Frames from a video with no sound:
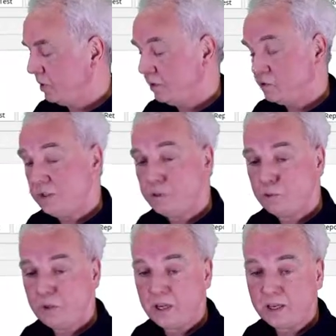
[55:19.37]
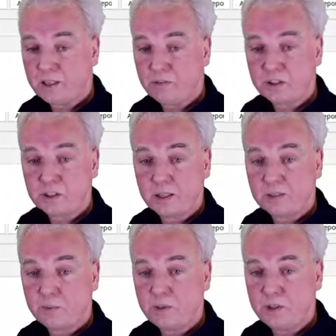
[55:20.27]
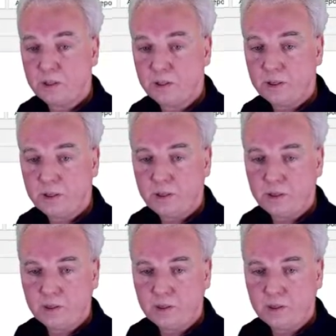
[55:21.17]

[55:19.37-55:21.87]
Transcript: it needs to be negative I can simply uh,